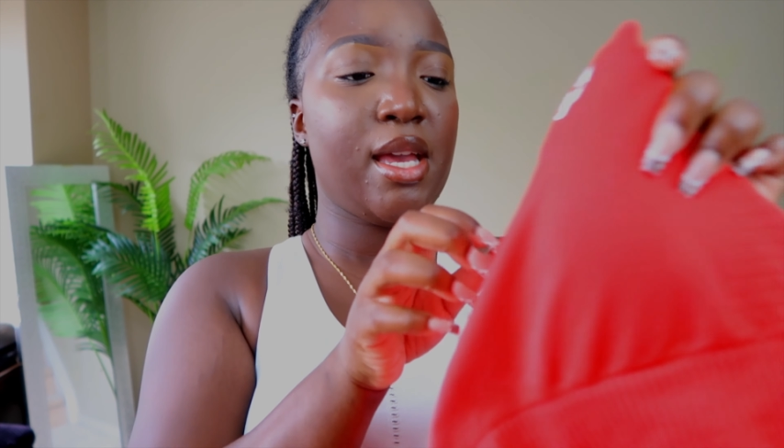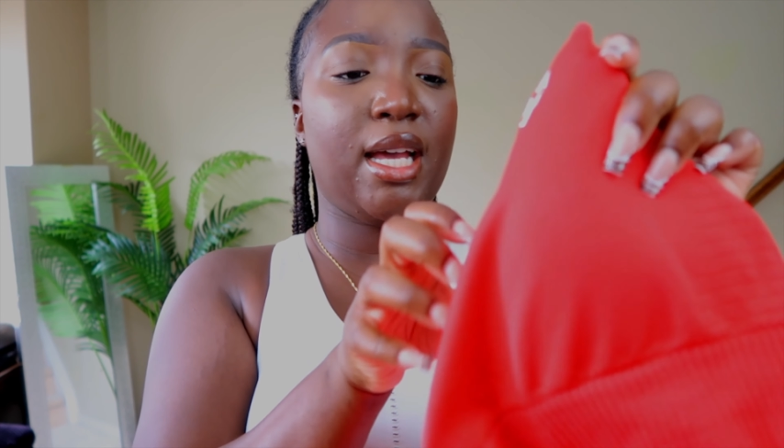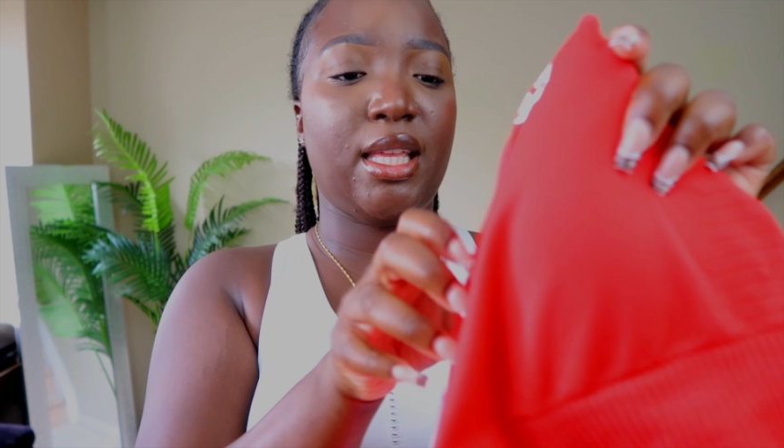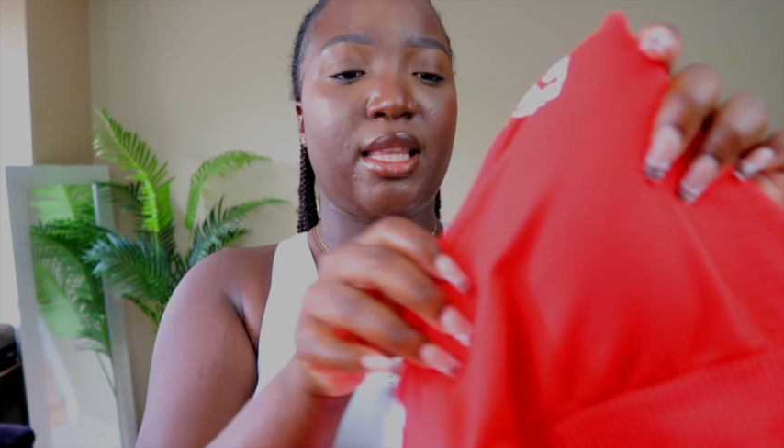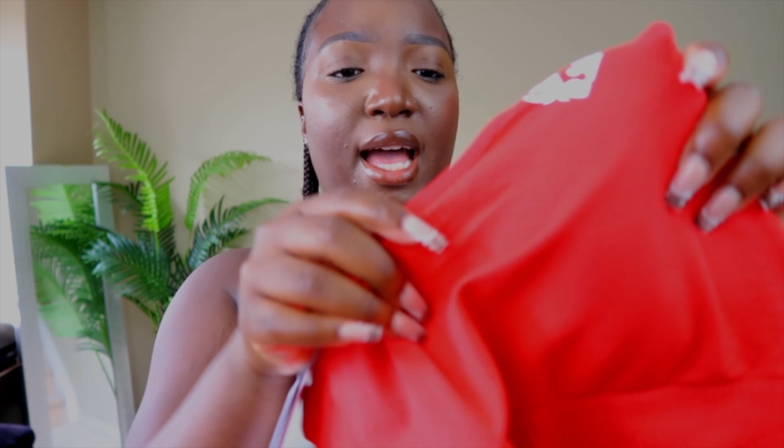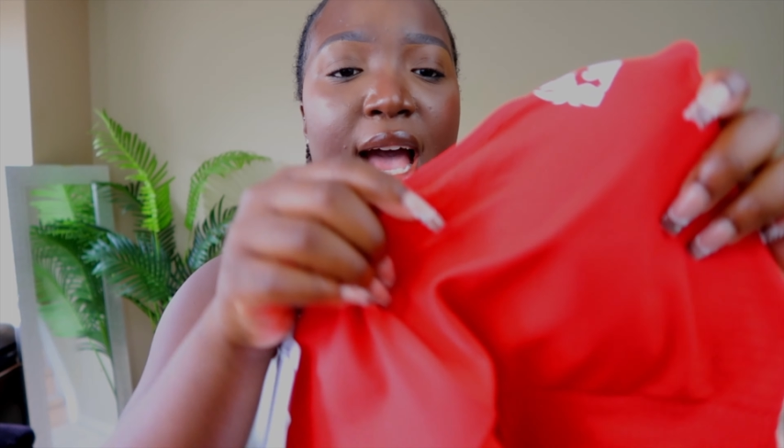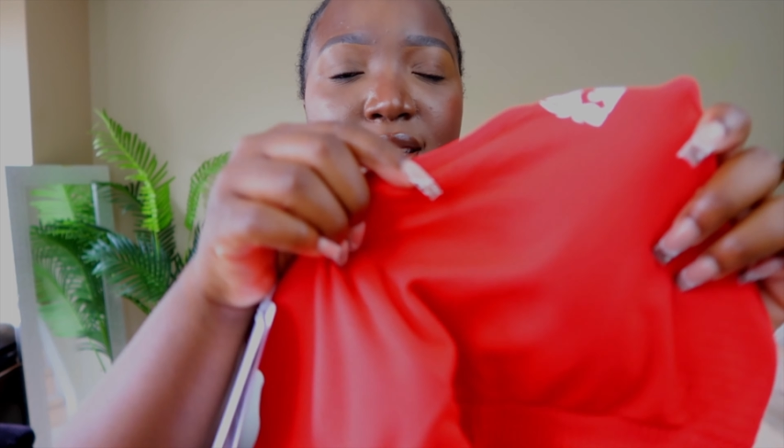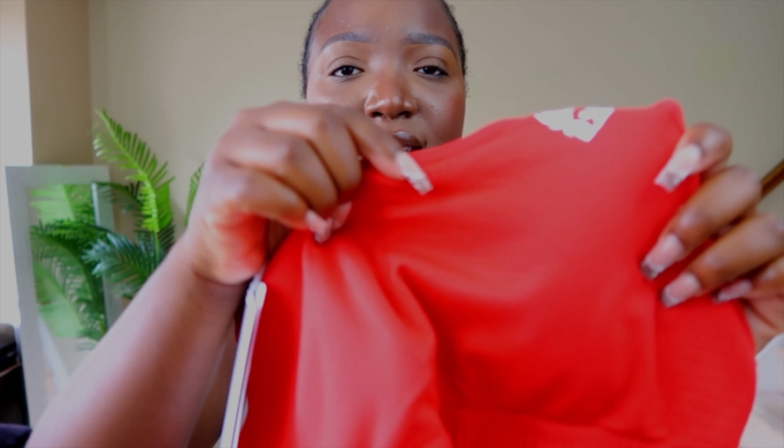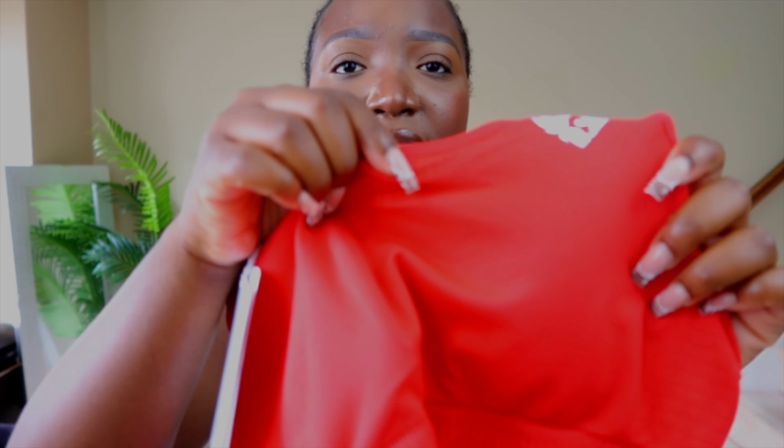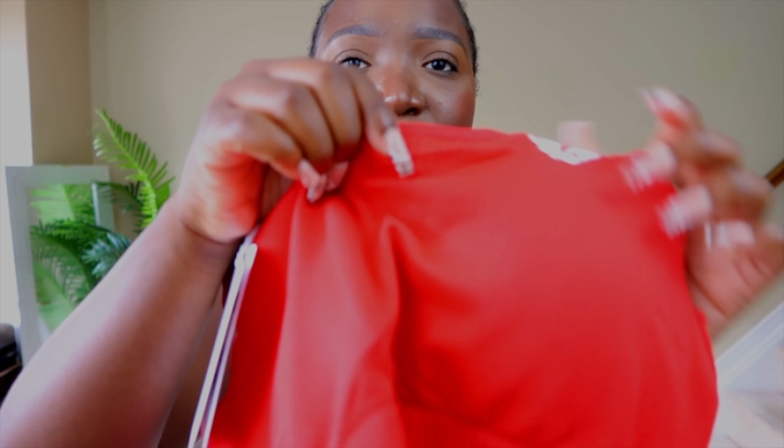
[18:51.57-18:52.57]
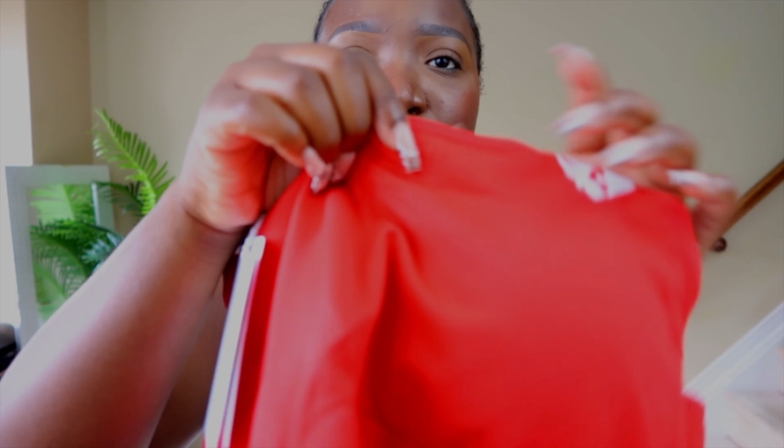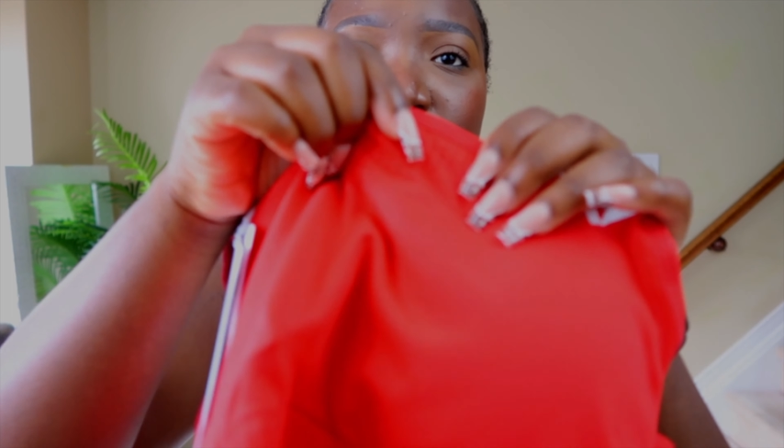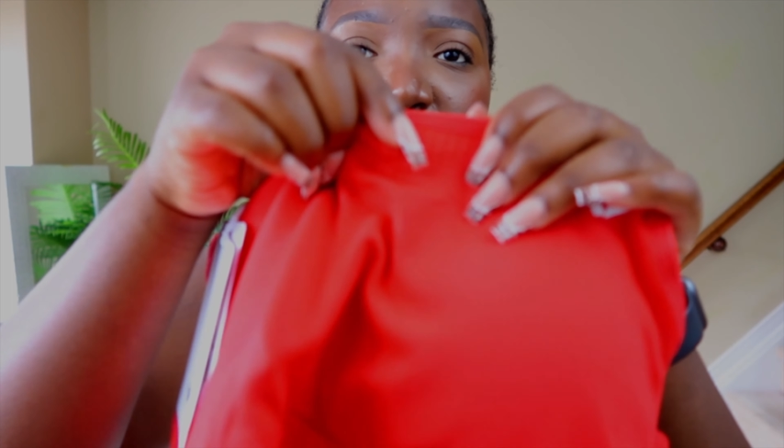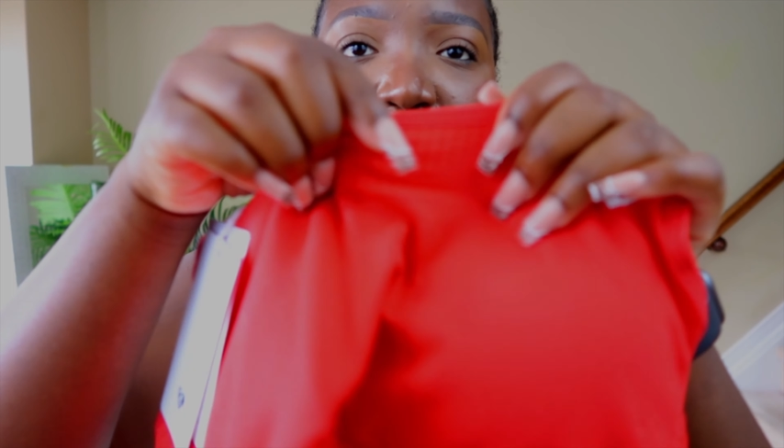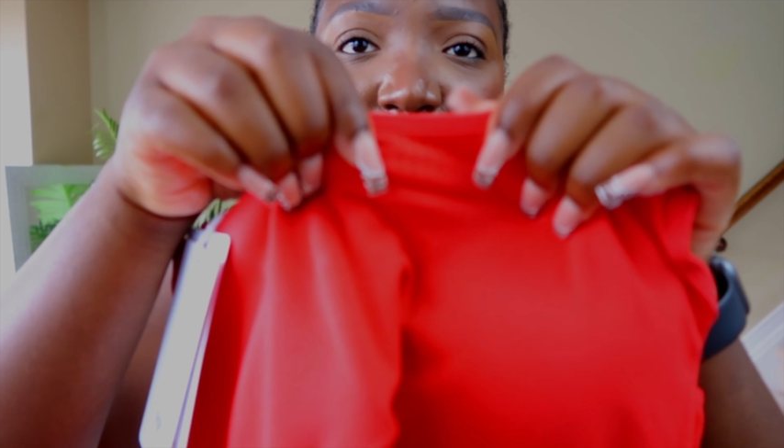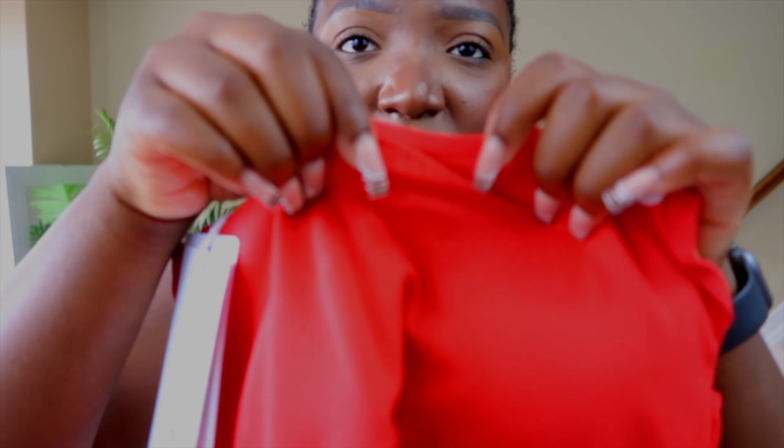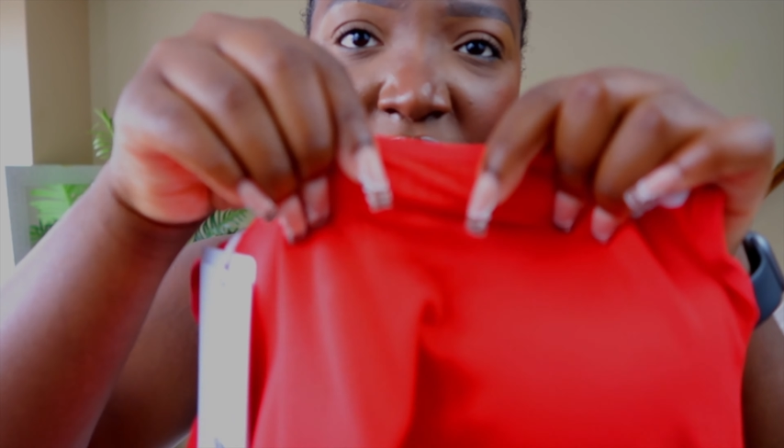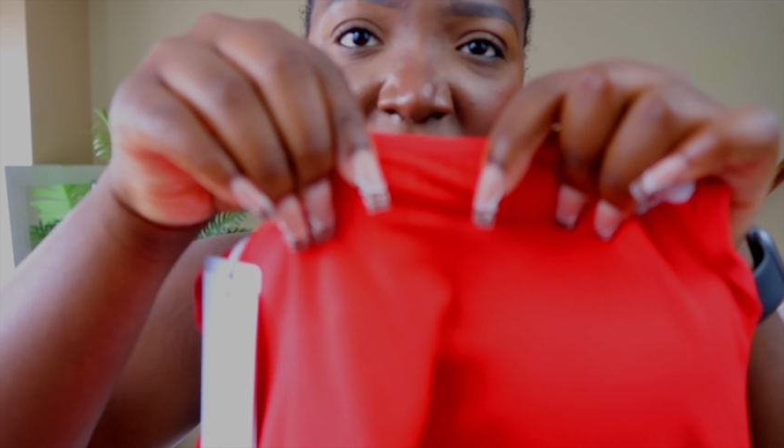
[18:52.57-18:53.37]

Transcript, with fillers: and then it has like the ribbed